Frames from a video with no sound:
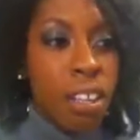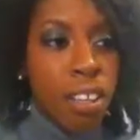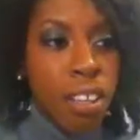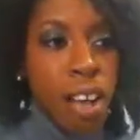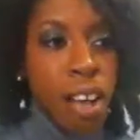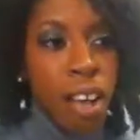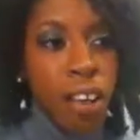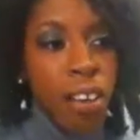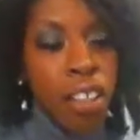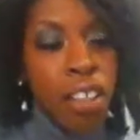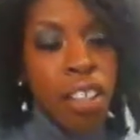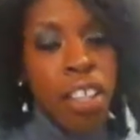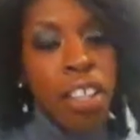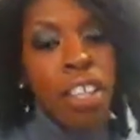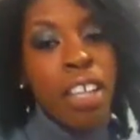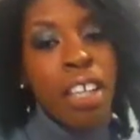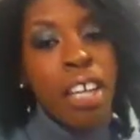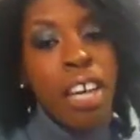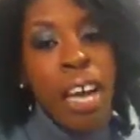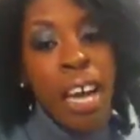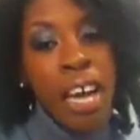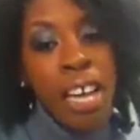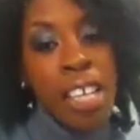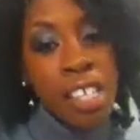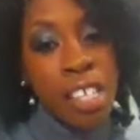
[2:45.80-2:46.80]
not only did it
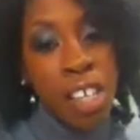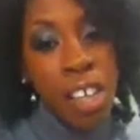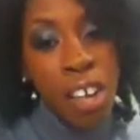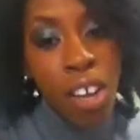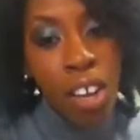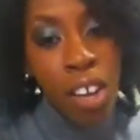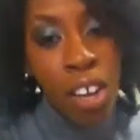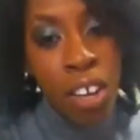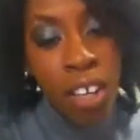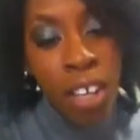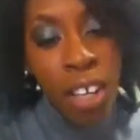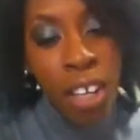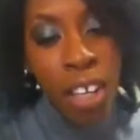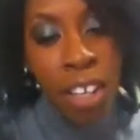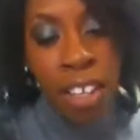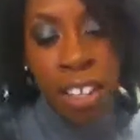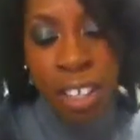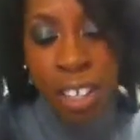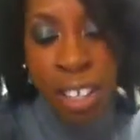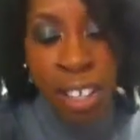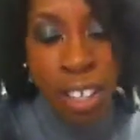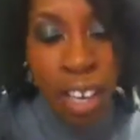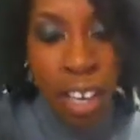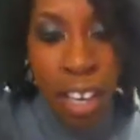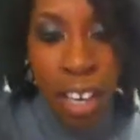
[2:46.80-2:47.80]
last long, like it
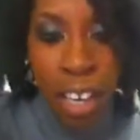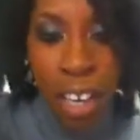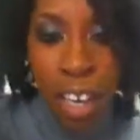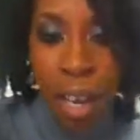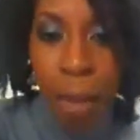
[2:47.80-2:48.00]
didn't cake